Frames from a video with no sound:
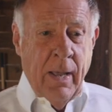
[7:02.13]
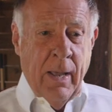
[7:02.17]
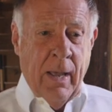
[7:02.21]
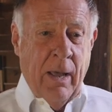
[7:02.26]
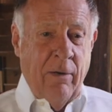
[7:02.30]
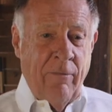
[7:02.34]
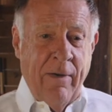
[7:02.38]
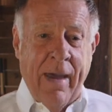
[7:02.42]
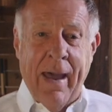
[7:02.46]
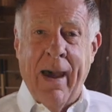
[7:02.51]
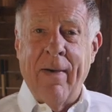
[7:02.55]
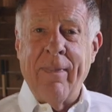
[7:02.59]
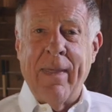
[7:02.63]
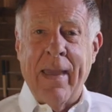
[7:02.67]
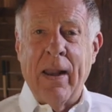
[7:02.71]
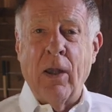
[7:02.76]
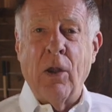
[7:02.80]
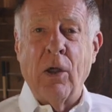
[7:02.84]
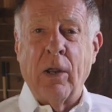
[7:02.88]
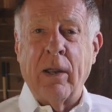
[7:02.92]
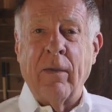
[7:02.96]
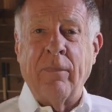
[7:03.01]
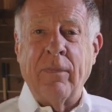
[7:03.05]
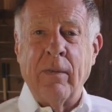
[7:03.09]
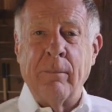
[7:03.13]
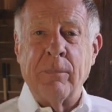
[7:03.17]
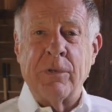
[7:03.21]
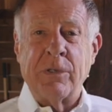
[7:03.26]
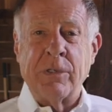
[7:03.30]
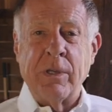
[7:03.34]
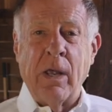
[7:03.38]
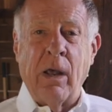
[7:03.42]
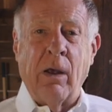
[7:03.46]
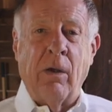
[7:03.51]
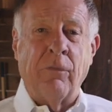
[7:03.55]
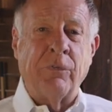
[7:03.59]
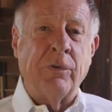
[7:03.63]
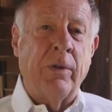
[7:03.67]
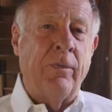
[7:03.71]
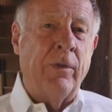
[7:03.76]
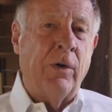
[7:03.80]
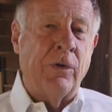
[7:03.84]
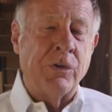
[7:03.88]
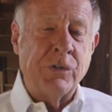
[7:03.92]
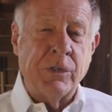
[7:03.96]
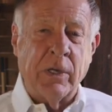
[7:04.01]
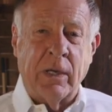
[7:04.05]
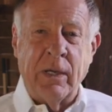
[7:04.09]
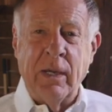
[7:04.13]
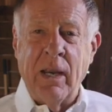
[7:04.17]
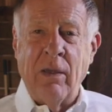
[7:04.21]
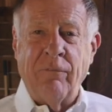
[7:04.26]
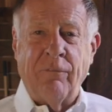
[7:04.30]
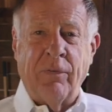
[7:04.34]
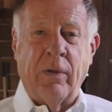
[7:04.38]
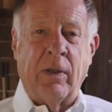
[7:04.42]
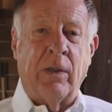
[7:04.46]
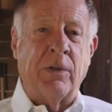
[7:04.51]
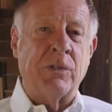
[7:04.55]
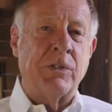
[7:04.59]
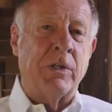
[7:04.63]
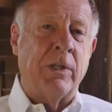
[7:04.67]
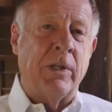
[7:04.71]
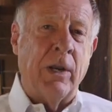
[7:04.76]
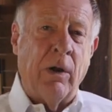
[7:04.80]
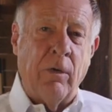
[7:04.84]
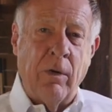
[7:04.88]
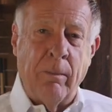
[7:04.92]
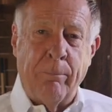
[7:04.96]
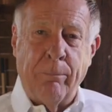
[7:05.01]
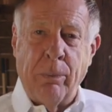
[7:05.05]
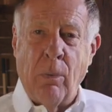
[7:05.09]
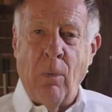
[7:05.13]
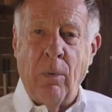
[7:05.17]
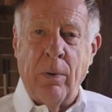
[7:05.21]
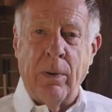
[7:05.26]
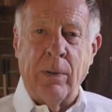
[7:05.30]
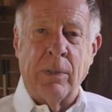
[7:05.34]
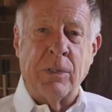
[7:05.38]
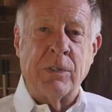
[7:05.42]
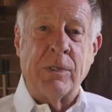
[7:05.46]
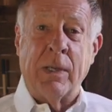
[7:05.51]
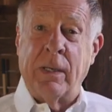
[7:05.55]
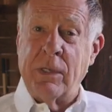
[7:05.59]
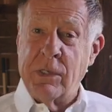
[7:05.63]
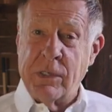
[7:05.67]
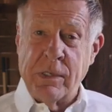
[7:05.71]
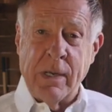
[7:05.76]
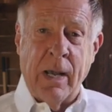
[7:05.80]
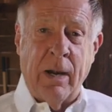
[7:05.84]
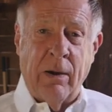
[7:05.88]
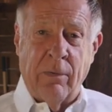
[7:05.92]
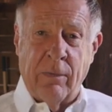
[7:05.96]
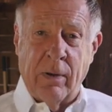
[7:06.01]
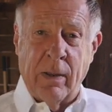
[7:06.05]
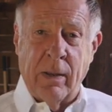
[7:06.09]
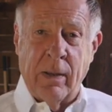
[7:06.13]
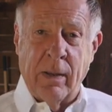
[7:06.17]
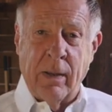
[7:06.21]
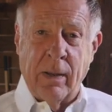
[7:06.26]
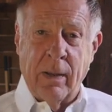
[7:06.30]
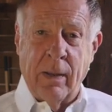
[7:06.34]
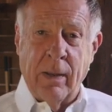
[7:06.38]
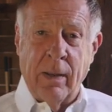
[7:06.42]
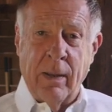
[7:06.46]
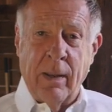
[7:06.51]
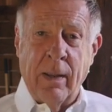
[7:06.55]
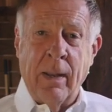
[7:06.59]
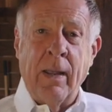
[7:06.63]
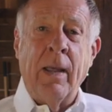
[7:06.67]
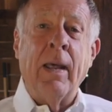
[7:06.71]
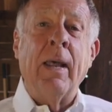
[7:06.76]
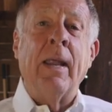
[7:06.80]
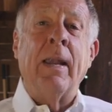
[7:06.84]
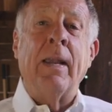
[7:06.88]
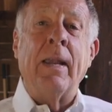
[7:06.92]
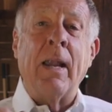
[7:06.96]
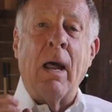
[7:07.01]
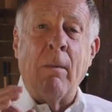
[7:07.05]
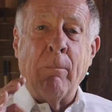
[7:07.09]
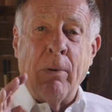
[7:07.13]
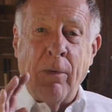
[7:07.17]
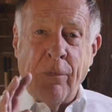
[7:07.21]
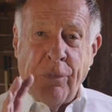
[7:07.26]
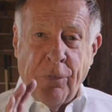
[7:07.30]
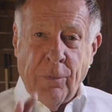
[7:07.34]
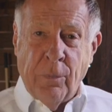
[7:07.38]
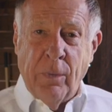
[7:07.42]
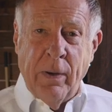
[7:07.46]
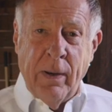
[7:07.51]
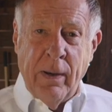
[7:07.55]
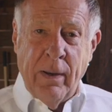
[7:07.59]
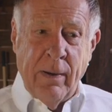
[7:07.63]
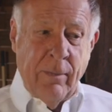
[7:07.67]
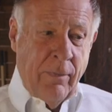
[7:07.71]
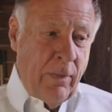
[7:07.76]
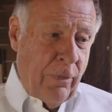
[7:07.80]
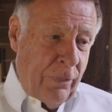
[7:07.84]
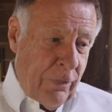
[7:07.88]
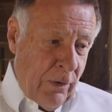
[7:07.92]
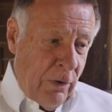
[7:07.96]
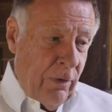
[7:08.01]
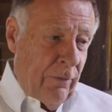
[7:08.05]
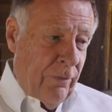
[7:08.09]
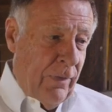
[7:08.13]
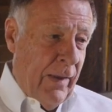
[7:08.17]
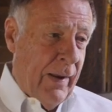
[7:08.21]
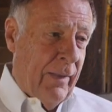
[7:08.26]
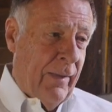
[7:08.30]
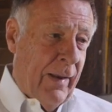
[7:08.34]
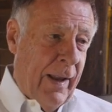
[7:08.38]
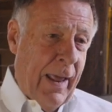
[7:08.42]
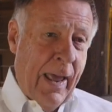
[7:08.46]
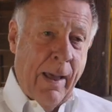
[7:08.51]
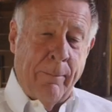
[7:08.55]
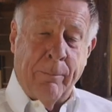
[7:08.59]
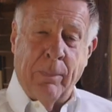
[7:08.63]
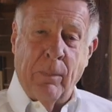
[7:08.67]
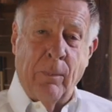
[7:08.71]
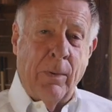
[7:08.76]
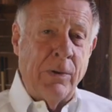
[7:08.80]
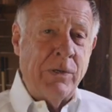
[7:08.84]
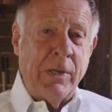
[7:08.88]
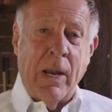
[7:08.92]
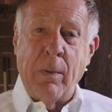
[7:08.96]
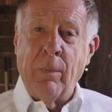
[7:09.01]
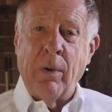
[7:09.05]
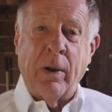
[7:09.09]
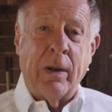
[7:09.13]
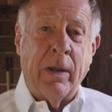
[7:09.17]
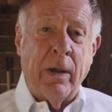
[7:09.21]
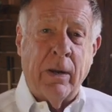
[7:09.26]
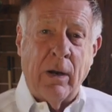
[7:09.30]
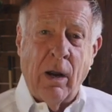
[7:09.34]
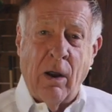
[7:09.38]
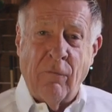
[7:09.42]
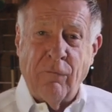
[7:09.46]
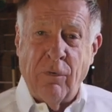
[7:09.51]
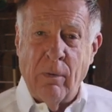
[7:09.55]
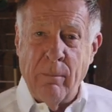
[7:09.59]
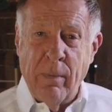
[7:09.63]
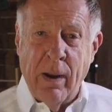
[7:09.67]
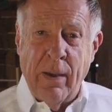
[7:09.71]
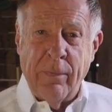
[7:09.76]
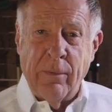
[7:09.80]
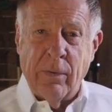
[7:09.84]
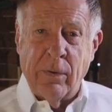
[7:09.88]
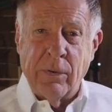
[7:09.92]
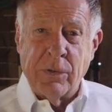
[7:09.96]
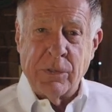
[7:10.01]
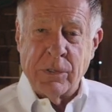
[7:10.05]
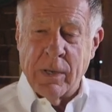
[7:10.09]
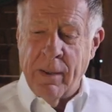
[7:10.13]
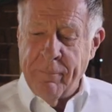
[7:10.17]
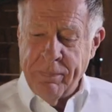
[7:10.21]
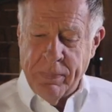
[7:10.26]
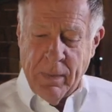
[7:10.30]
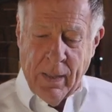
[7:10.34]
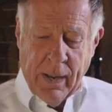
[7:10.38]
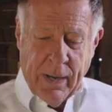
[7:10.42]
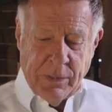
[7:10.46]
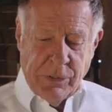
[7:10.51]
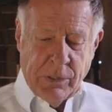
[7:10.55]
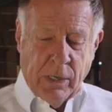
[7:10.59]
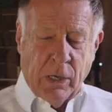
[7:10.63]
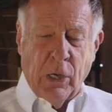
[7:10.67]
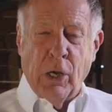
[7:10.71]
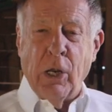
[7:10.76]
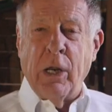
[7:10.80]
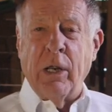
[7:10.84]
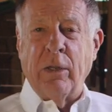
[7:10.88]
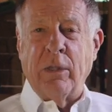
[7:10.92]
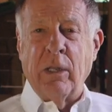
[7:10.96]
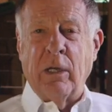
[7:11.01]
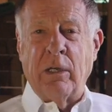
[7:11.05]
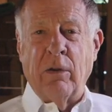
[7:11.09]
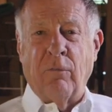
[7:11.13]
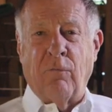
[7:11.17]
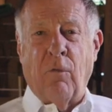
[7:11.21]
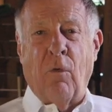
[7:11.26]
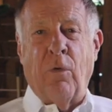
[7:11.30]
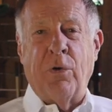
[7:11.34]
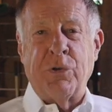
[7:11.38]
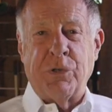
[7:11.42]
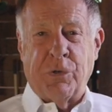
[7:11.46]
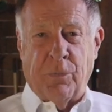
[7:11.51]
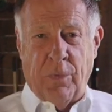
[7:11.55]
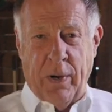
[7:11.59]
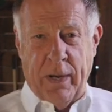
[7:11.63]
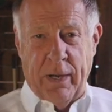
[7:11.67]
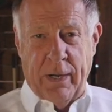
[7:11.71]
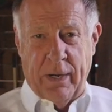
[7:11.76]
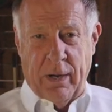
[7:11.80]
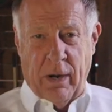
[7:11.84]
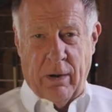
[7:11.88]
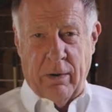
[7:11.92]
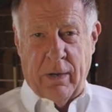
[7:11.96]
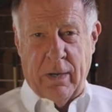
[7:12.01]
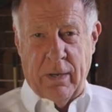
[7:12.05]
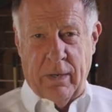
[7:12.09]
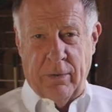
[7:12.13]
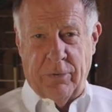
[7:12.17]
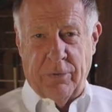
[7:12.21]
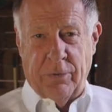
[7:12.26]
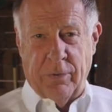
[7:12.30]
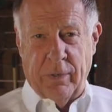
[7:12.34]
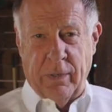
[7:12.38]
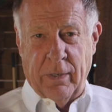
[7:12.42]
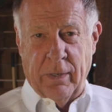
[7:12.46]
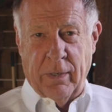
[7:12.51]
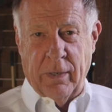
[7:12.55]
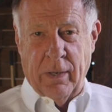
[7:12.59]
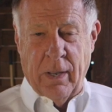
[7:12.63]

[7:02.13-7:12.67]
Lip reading: of how they look at themselves and their significance and their importance, etc. Number three, the third thing that happened was they were cut off from others. I said, look at the divorce rate in our country.